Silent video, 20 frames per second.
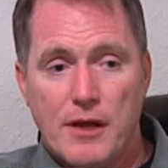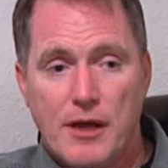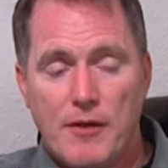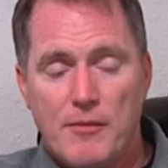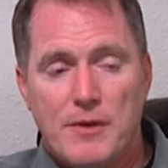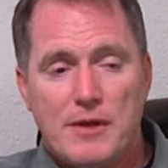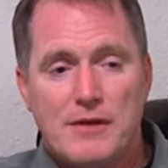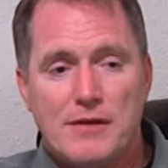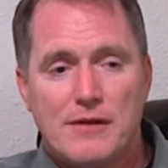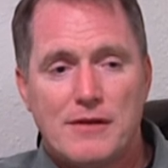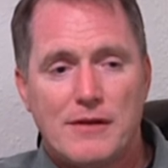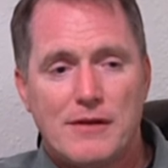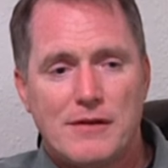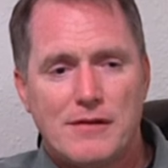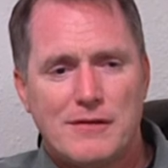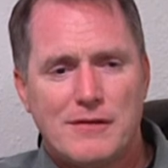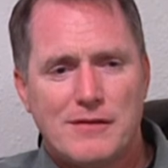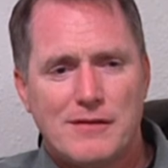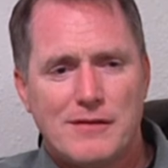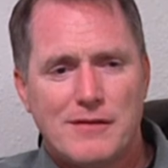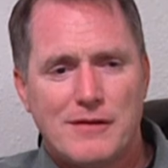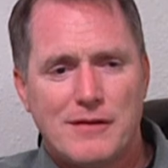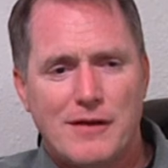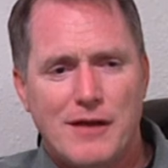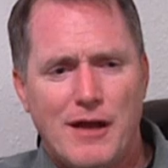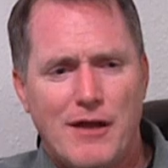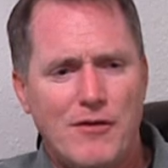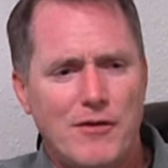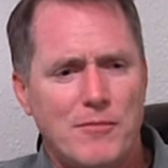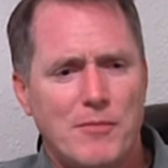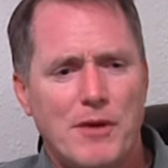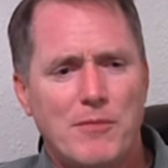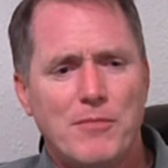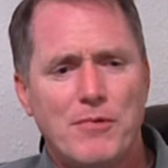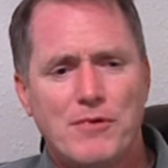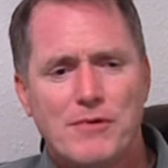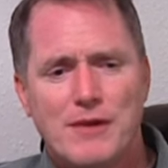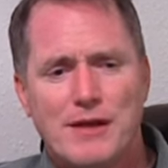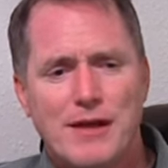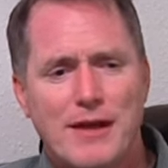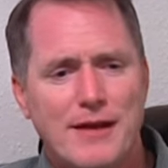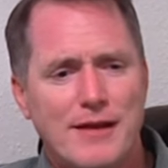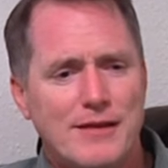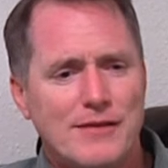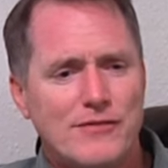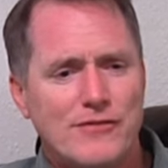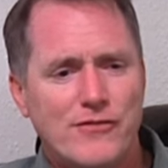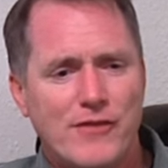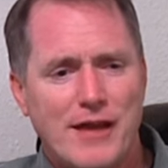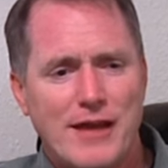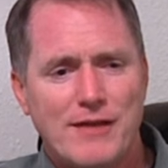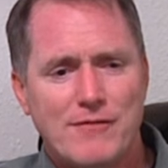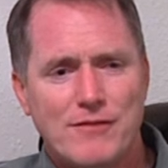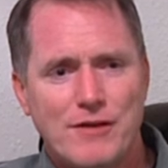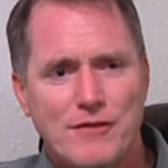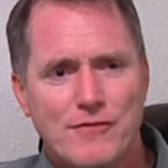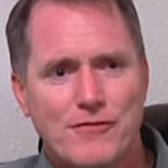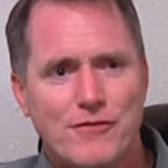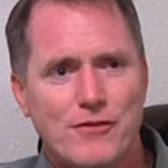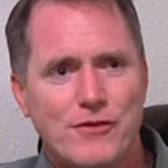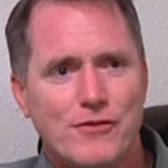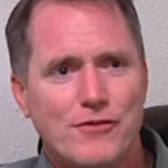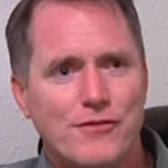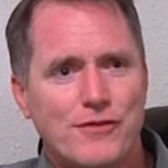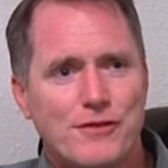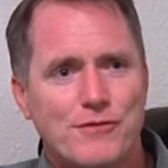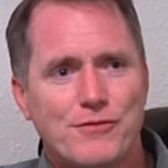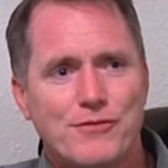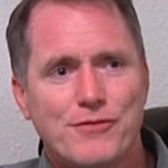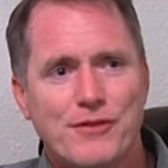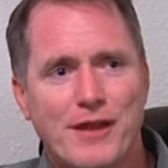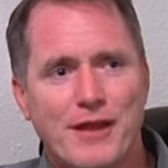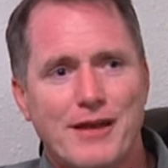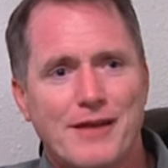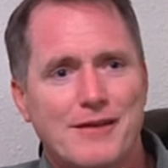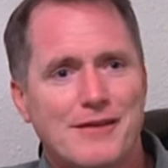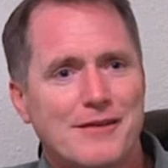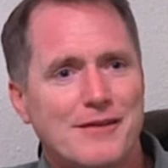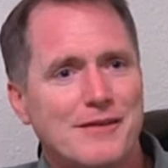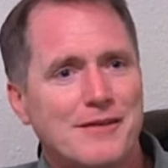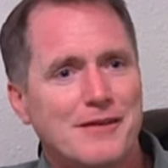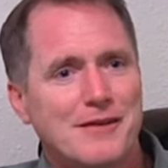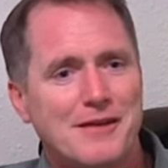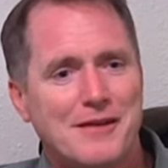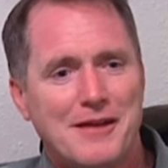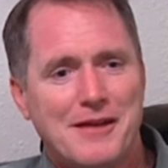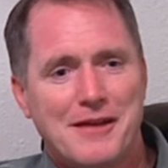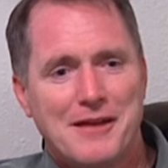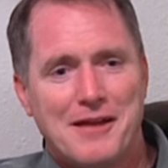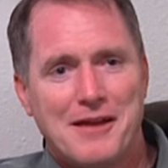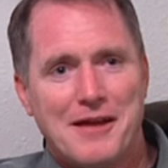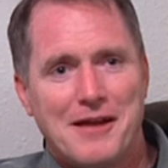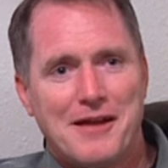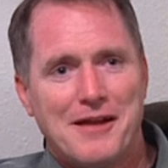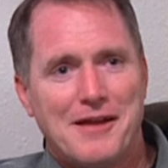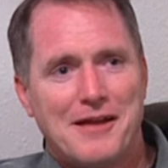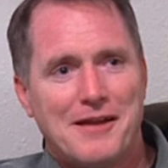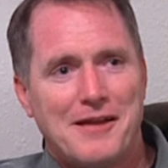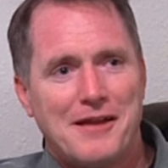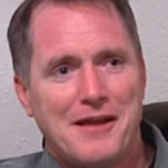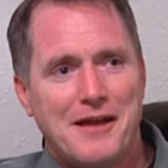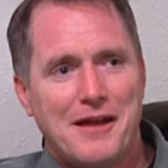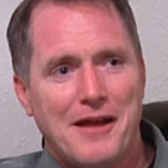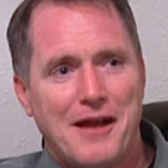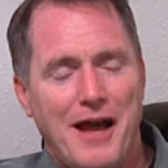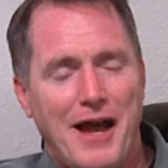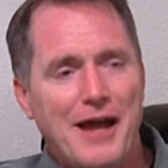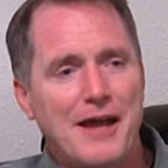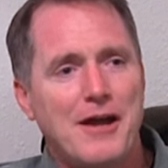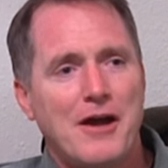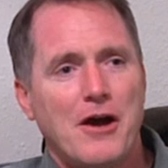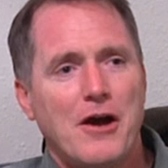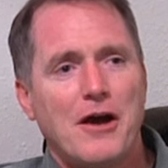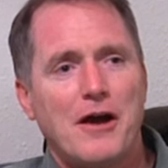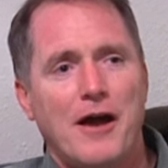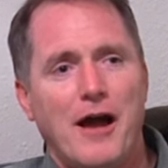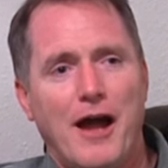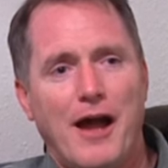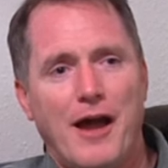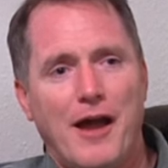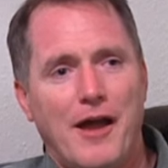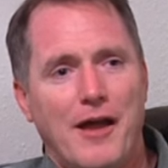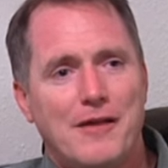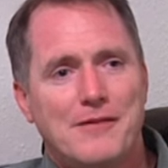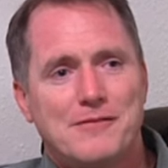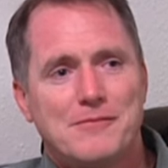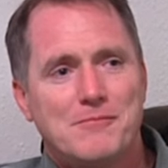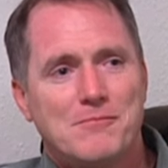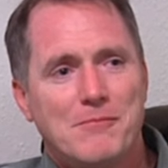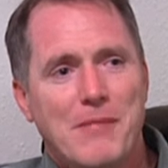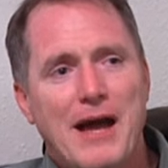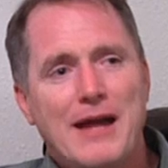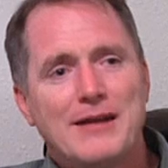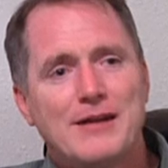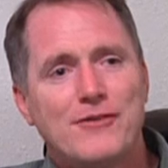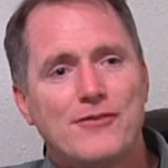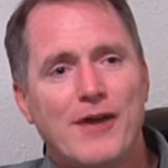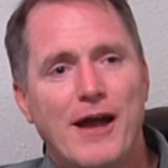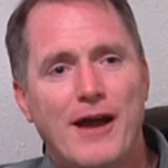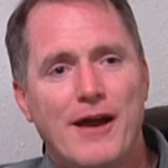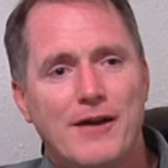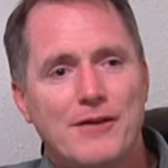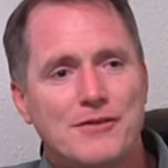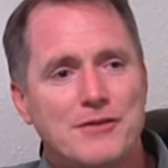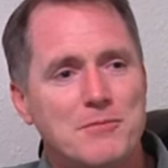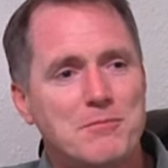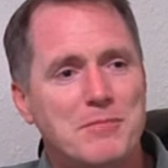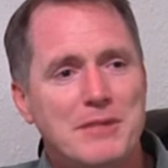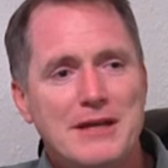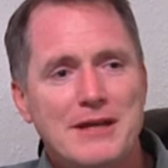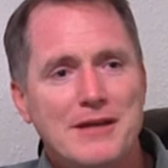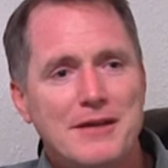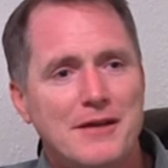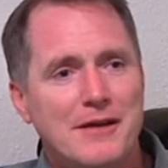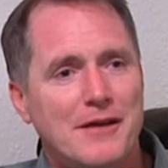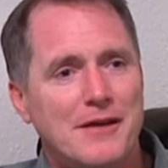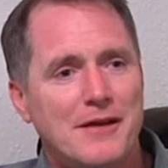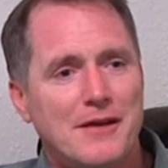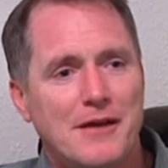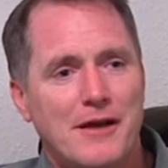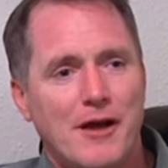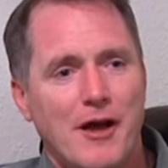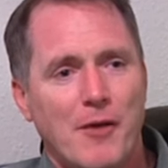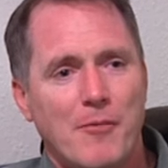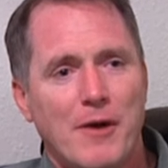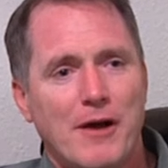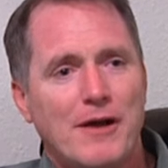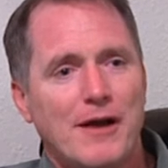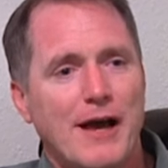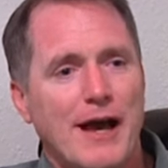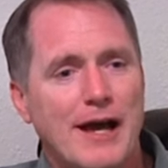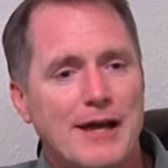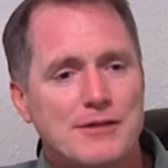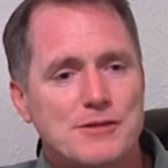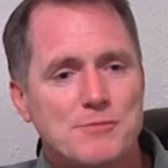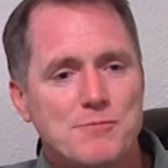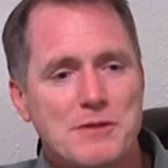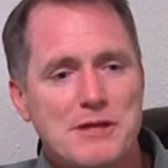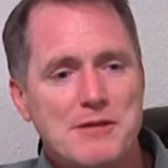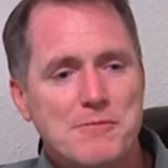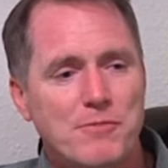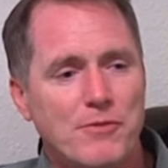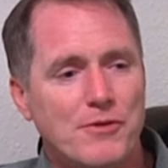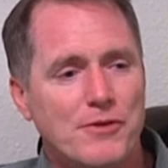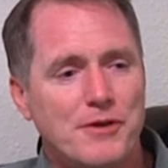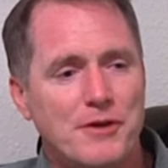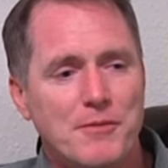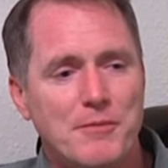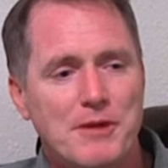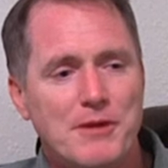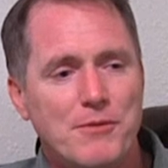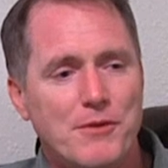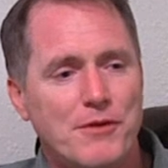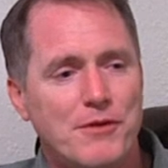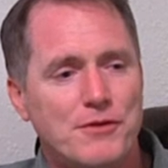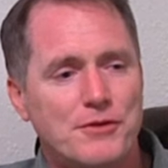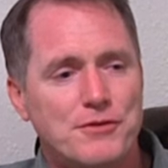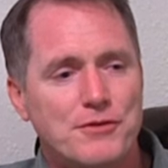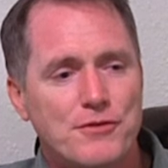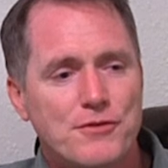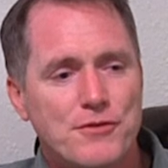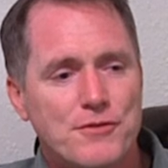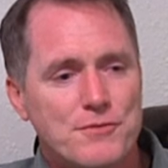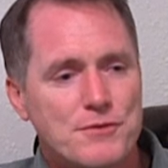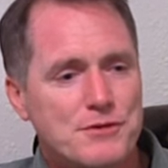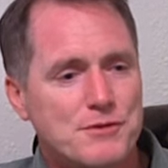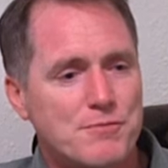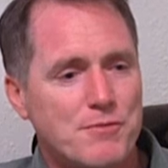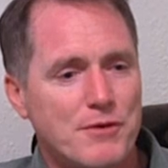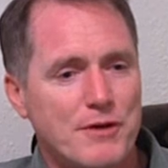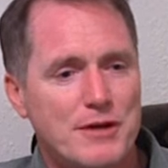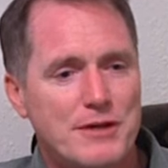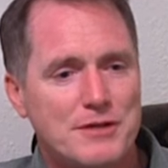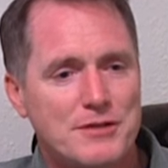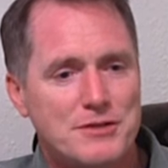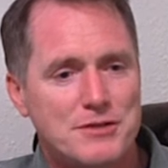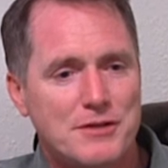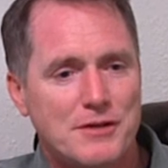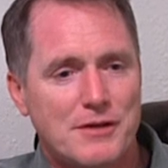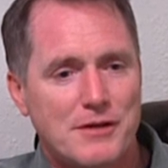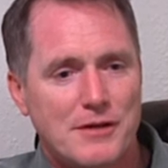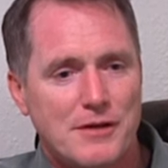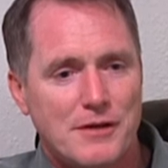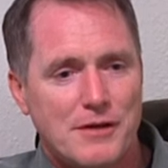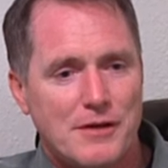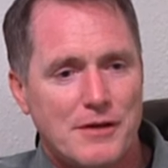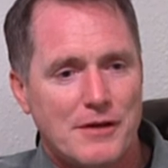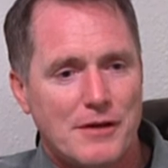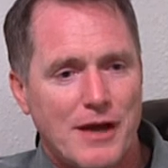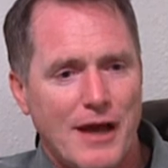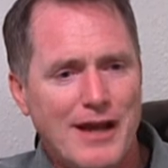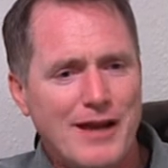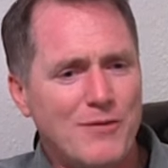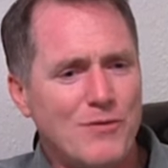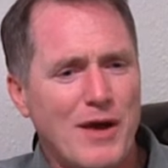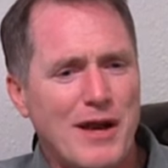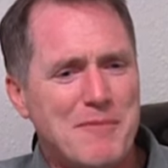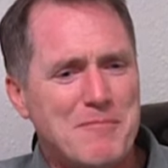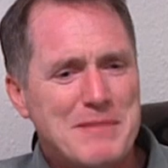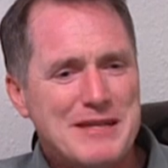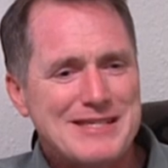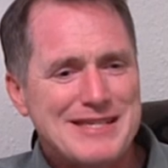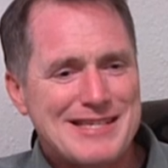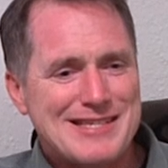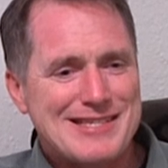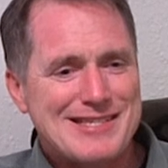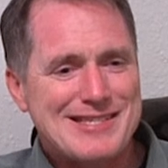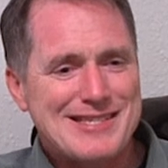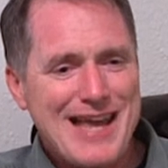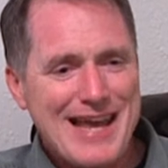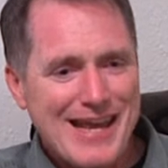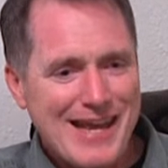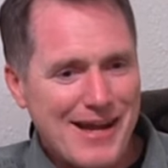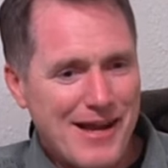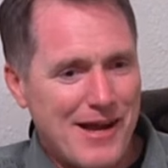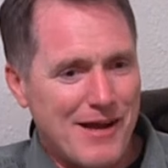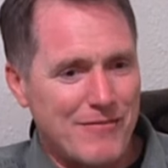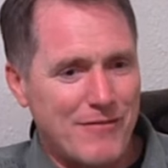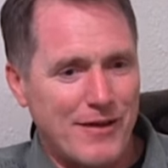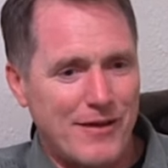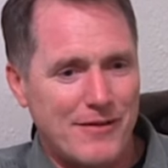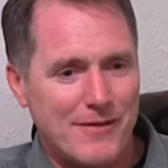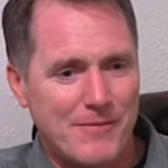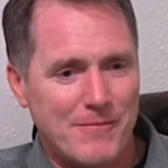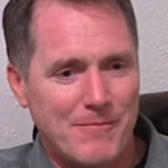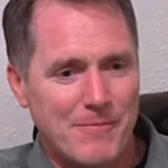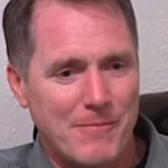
I mean, I remember getting saved at first. It was like, I, I, my desire to be among God's people and to be where the truth was preached, I didn't want to miss a second of it.